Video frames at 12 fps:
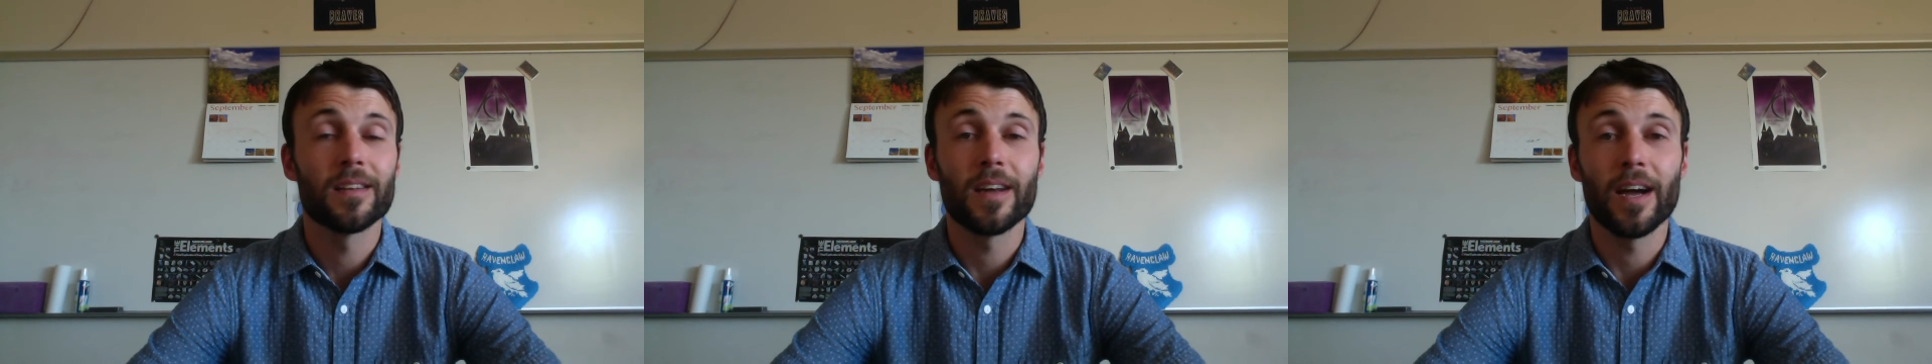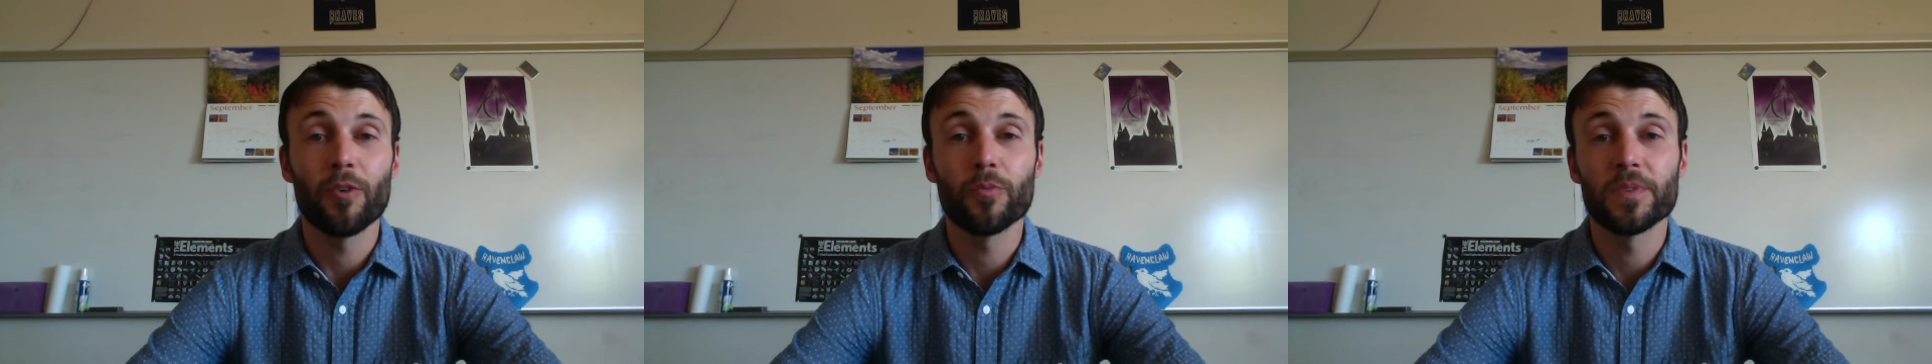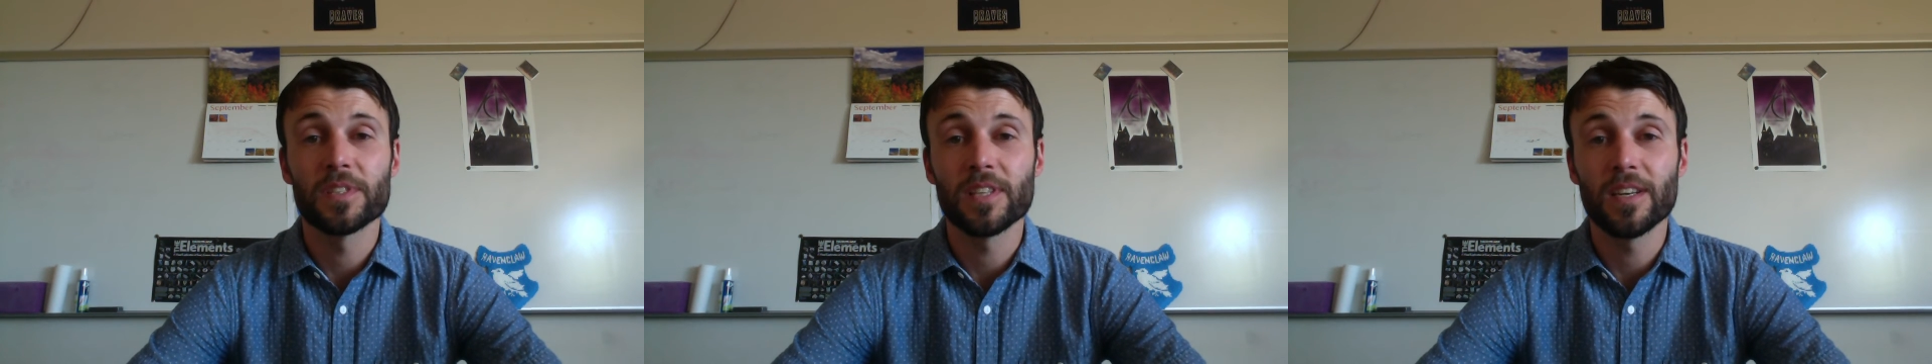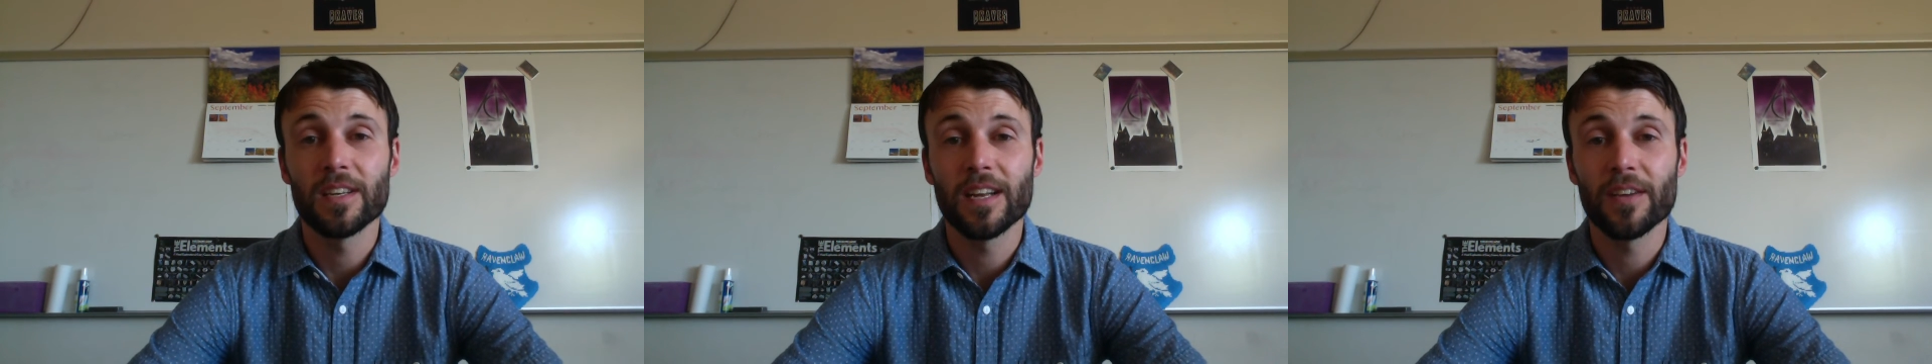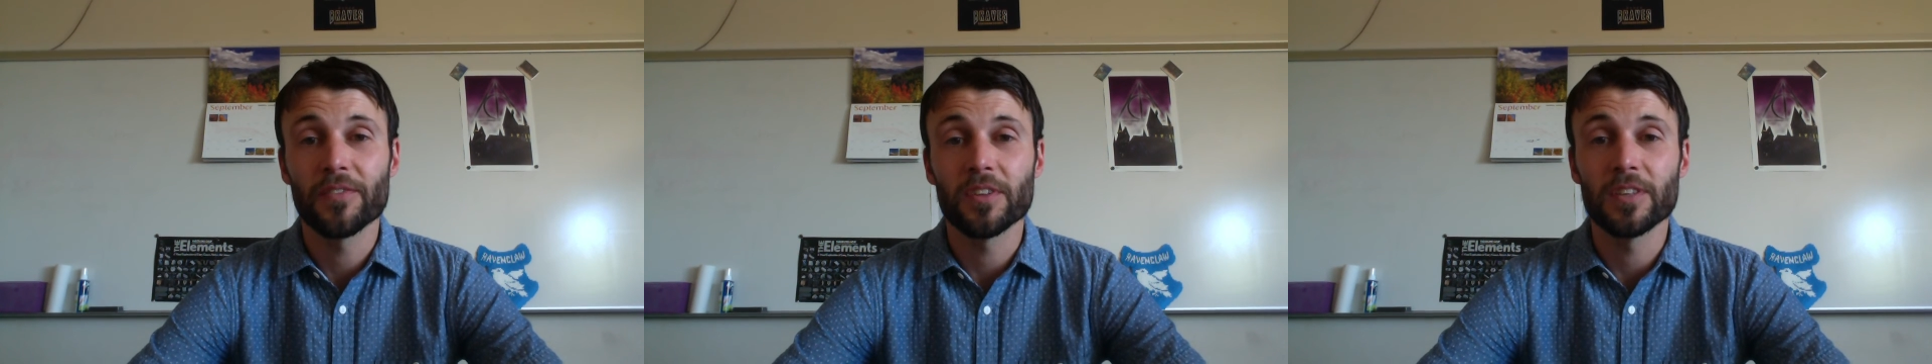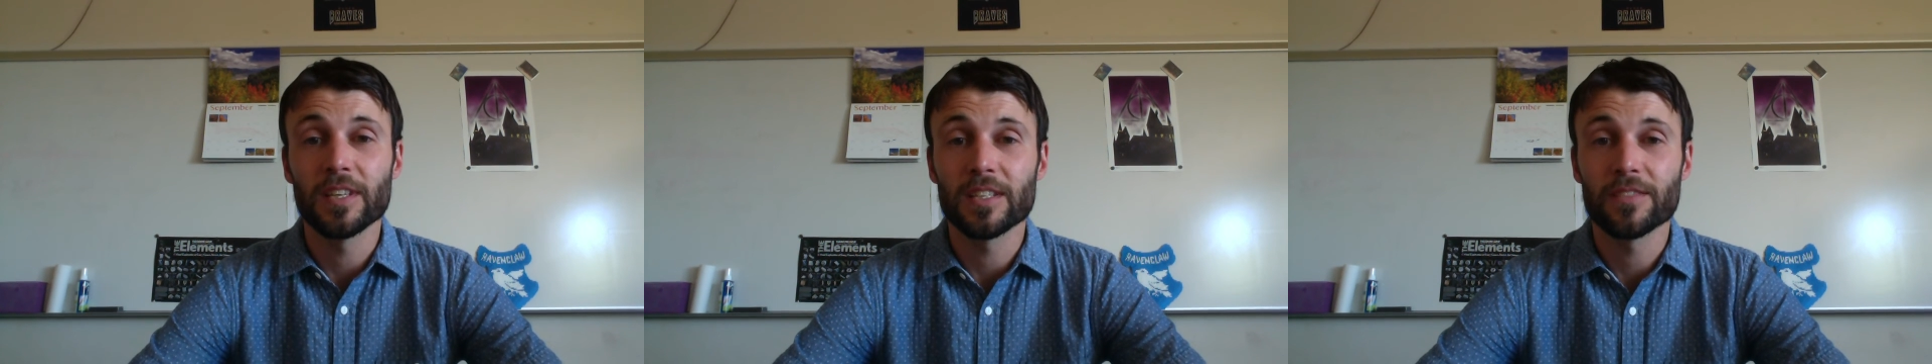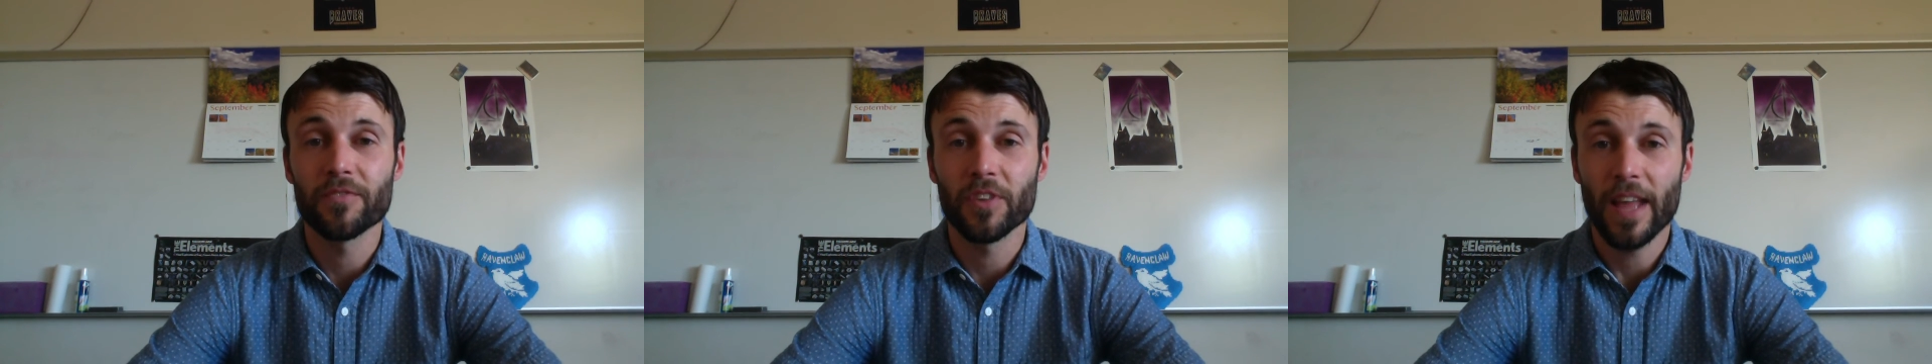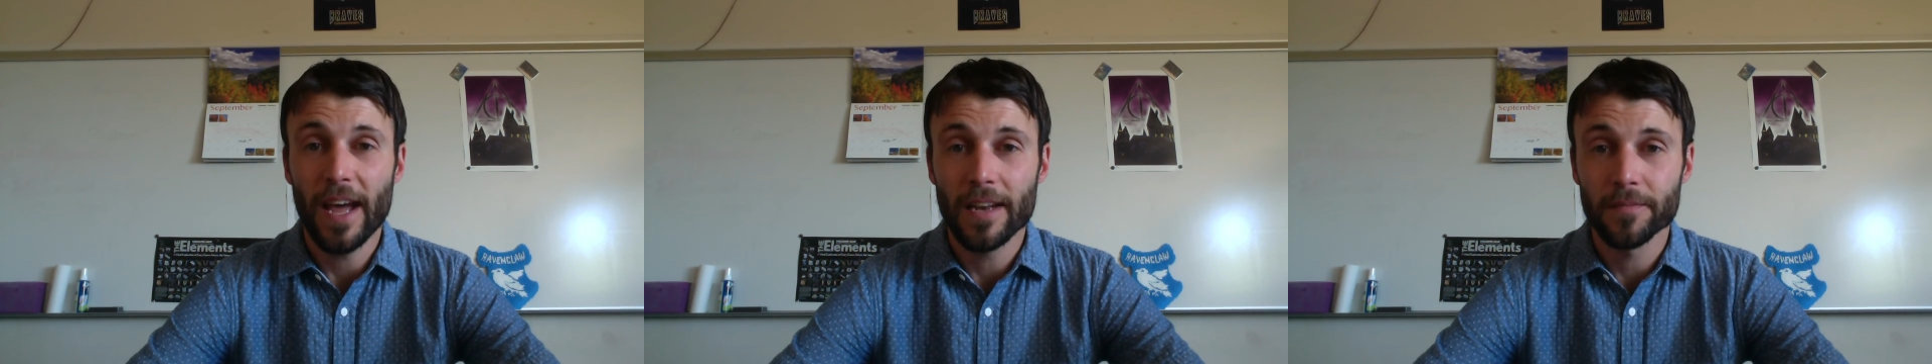And I will be sending out the
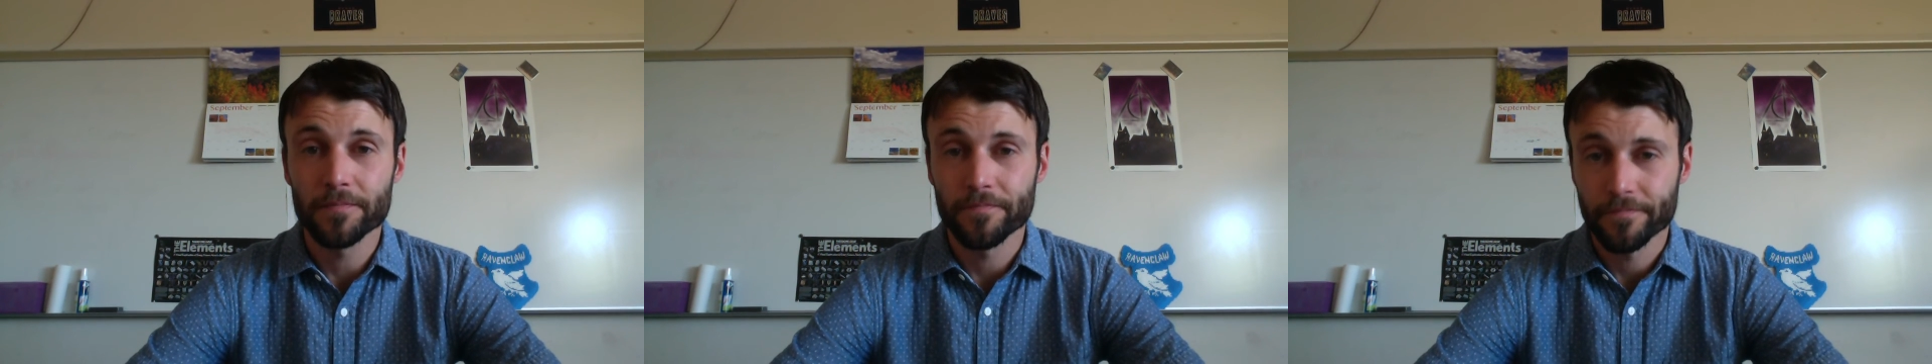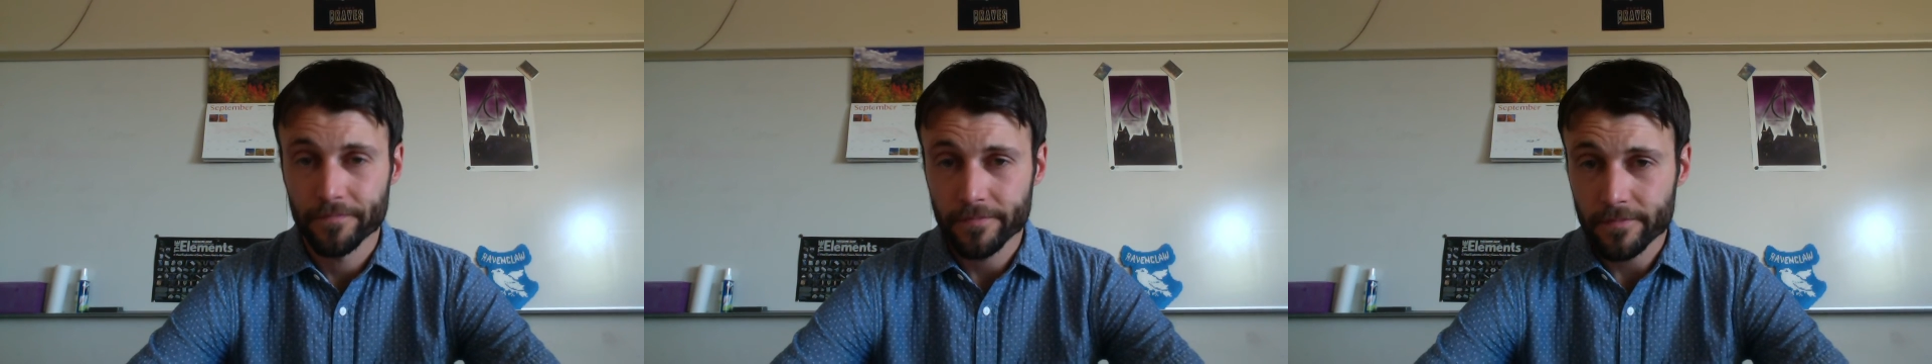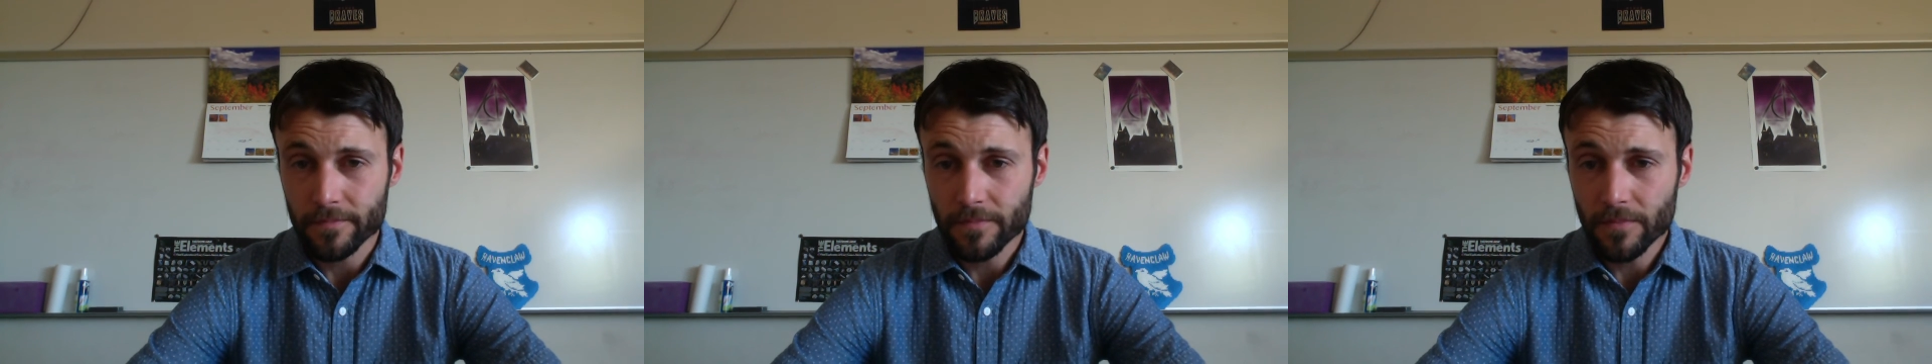links for that.